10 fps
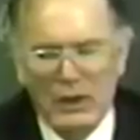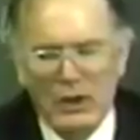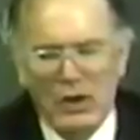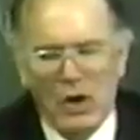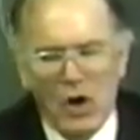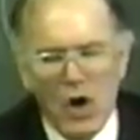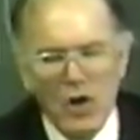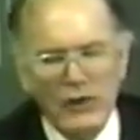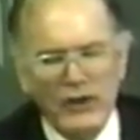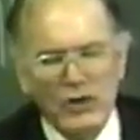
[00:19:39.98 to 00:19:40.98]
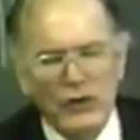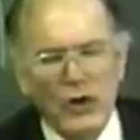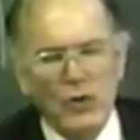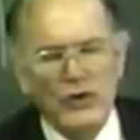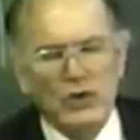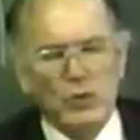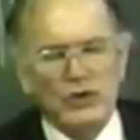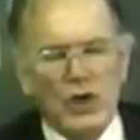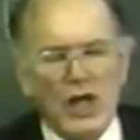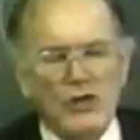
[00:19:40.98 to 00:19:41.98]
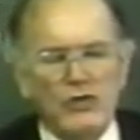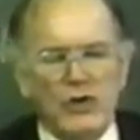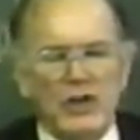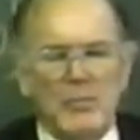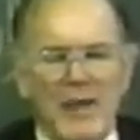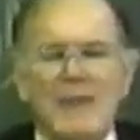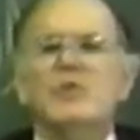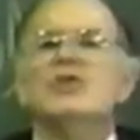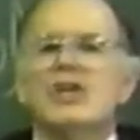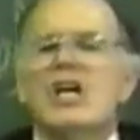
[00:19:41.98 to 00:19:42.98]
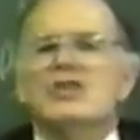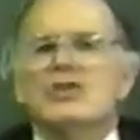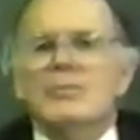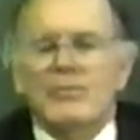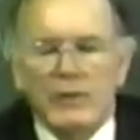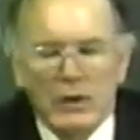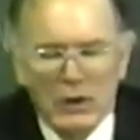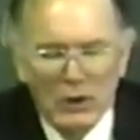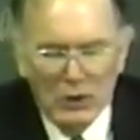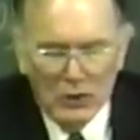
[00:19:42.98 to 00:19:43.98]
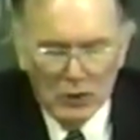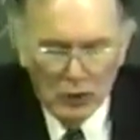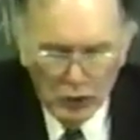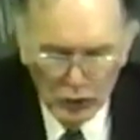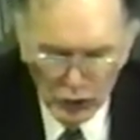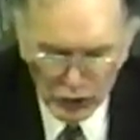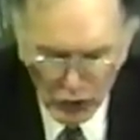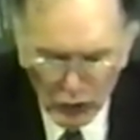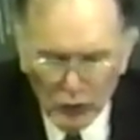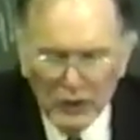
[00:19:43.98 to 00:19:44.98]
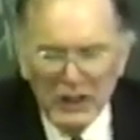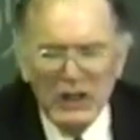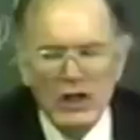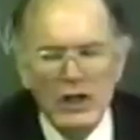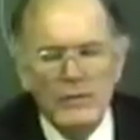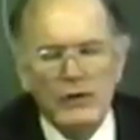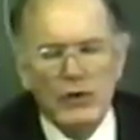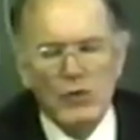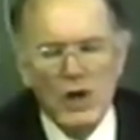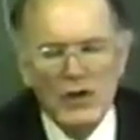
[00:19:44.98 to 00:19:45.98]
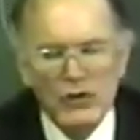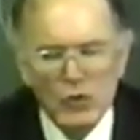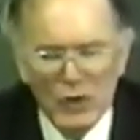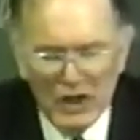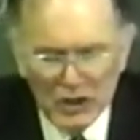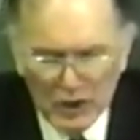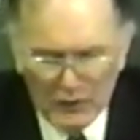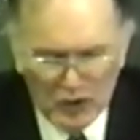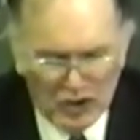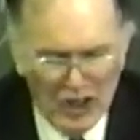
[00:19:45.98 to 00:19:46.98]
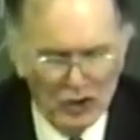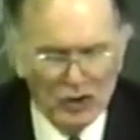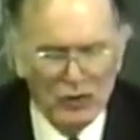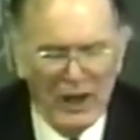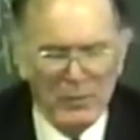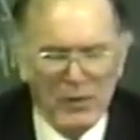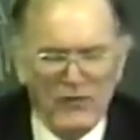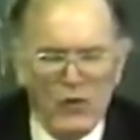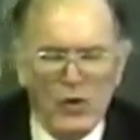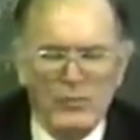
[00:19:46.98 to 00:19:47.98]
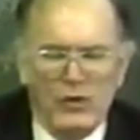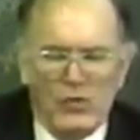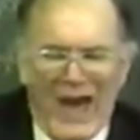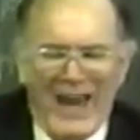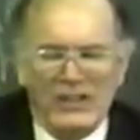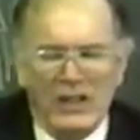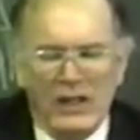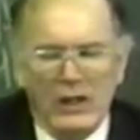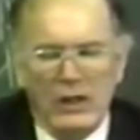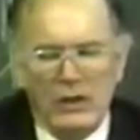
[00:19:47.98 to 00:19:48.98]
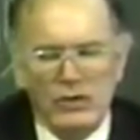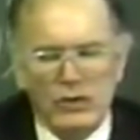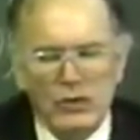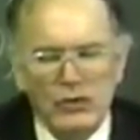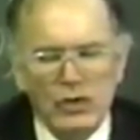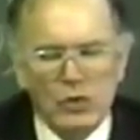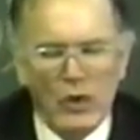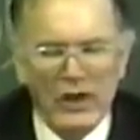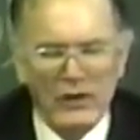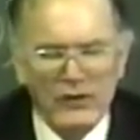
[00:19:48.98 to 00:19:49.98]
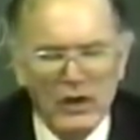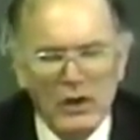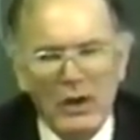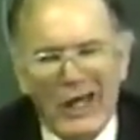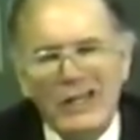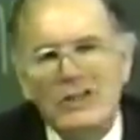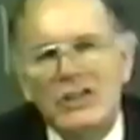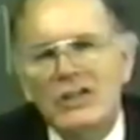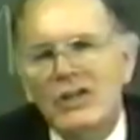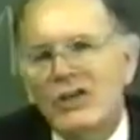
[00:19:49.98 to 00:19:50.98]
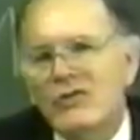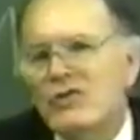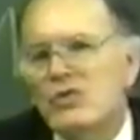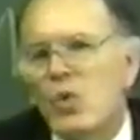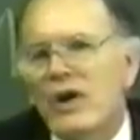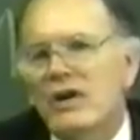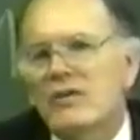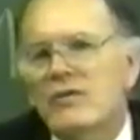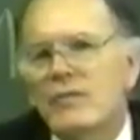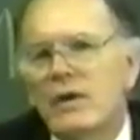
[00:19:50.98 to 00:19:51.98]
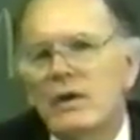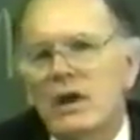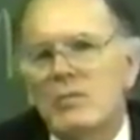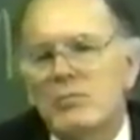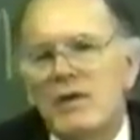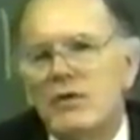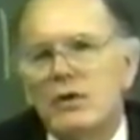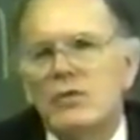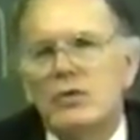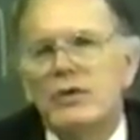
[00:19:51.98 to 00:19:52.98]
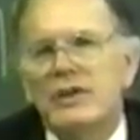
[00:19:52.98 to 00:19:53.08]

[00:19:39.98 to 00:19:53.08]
Although this was contrary to Baptist custom, Luce agreed to run the risk of censure and perform the rite June the 12th, 1812 in Buffalo Creek.